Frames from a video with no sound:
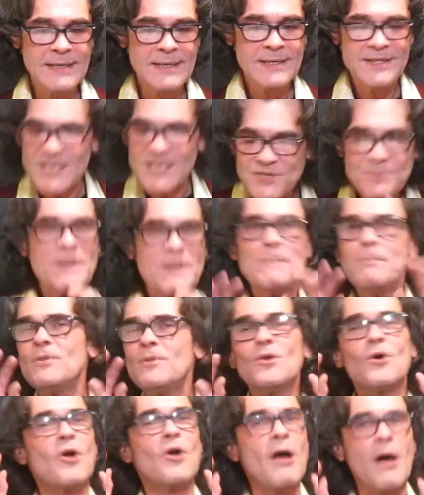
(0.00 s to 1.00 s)
These
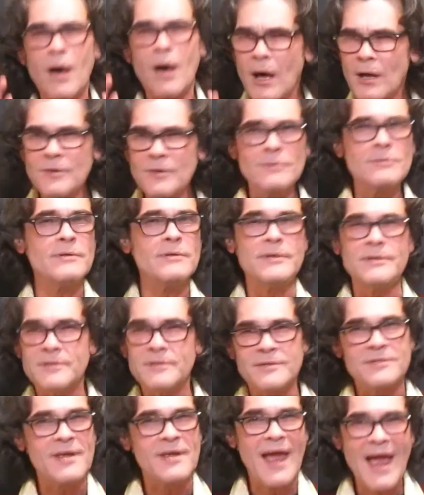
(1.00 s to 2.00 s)
people are utterly
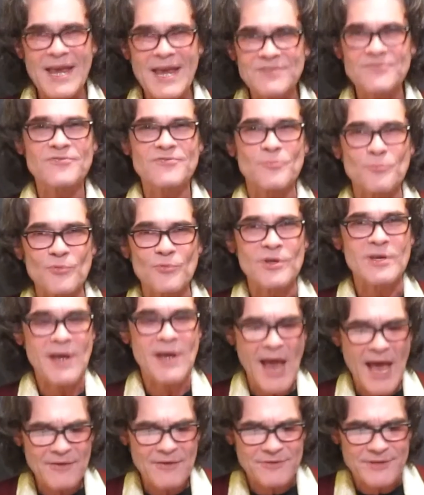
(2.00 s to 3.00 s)
detached from
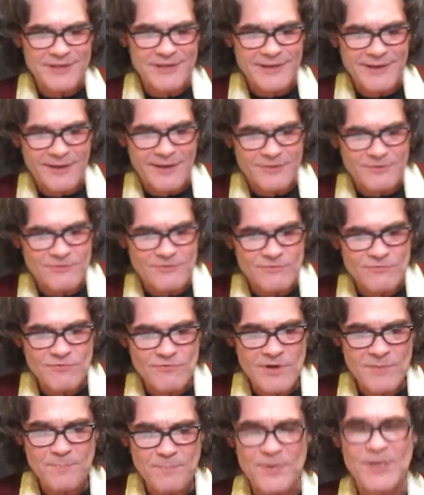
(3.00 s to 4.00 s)
reality and
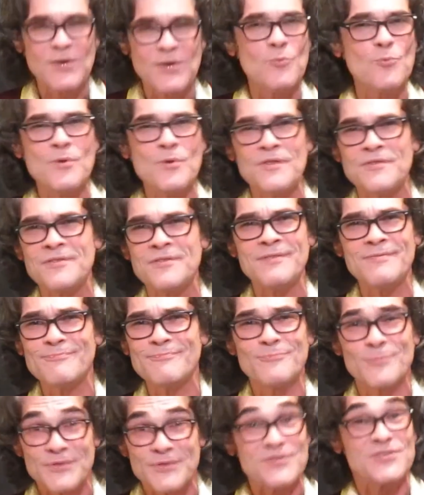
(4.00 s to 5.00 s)
dripping with
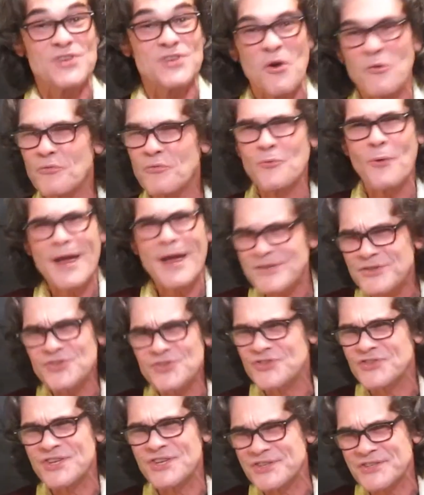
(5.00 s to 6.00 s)

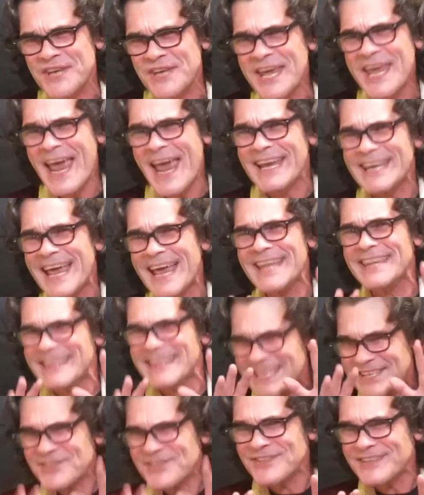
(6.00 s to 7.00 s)
self-righteousness. And
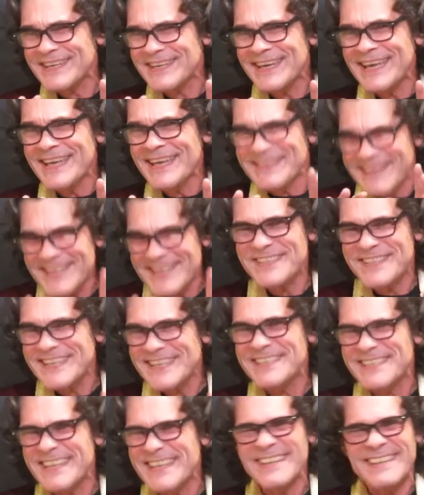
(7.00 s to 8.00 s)
this
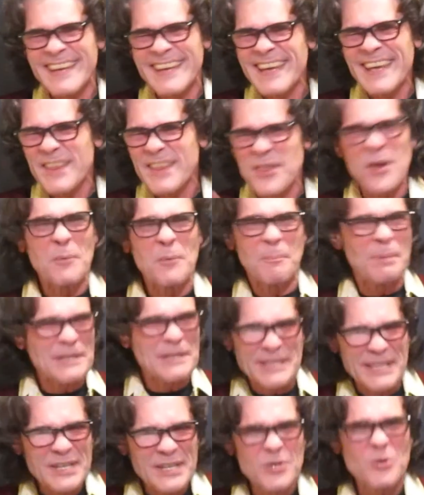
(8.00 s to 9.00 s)
isn't their
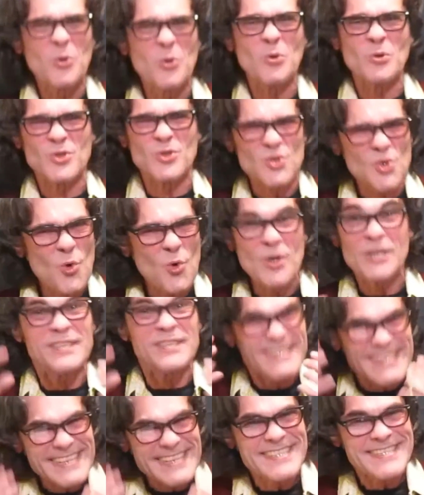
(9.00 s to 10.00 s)
political
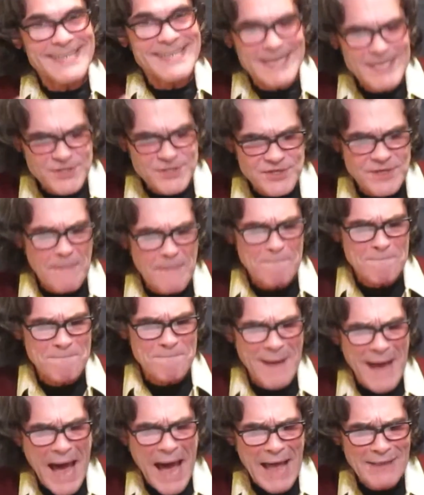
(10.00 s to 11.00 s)
choice. This isn't
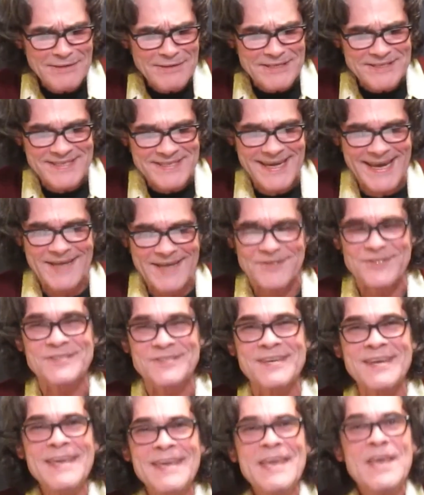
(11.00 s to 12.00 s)

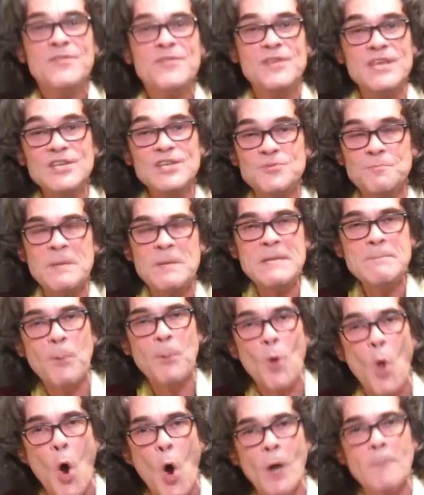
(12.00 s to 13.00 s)
politics. These
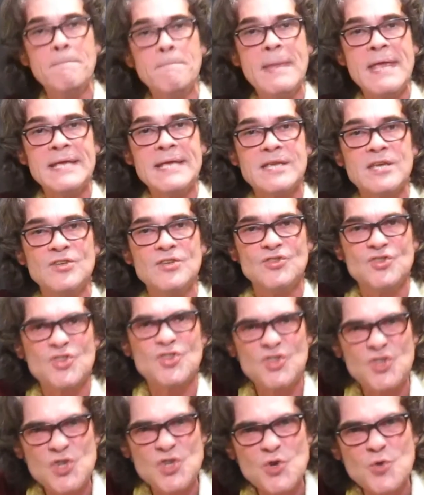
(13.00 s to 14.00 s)
people are making
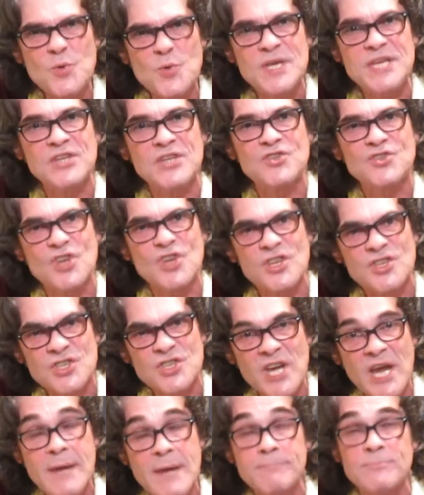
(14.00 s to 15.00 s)
serious
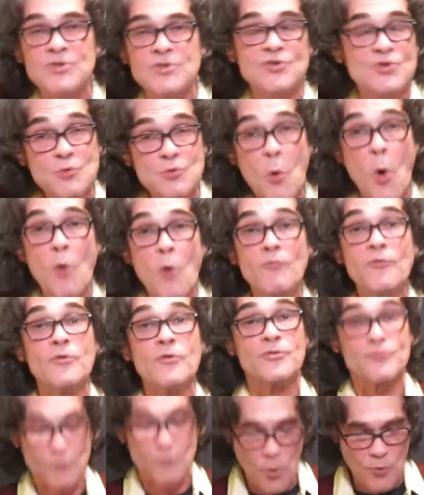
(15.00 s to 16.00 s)
attempts to
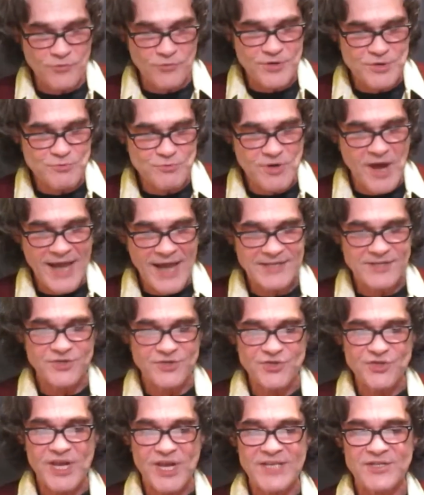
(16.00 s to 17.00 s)
overthrow the United
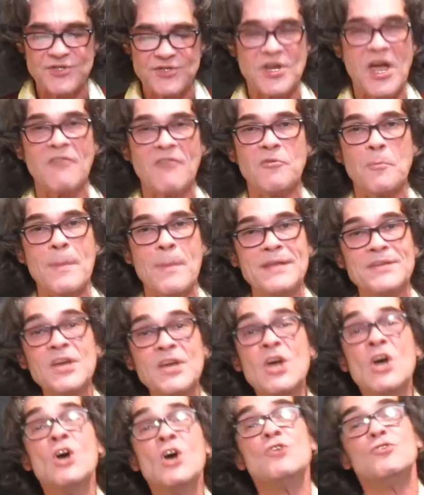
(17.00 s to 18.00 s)
States government.
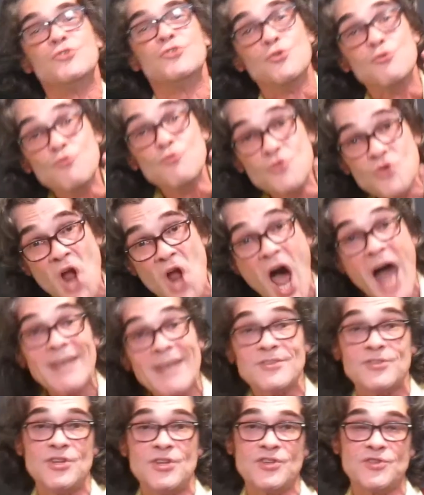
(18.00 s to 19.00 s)
Do
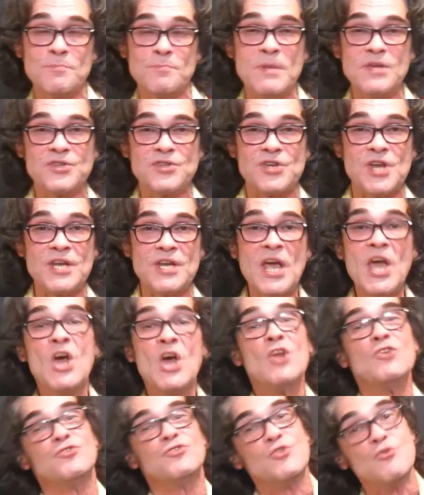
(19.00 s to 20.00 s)
not dismiss it.
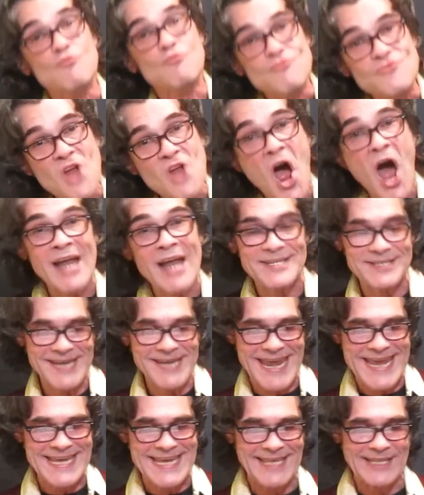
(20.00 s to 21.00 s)
Do not
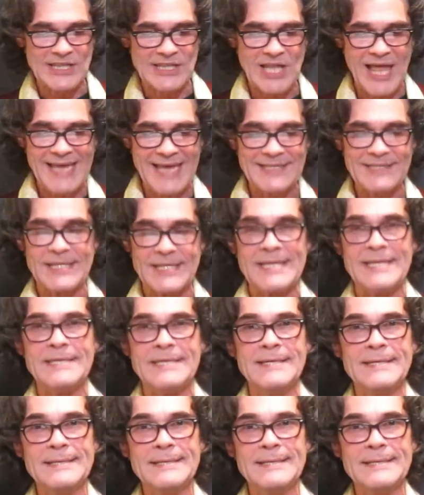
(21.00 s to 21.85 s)
take it lightly.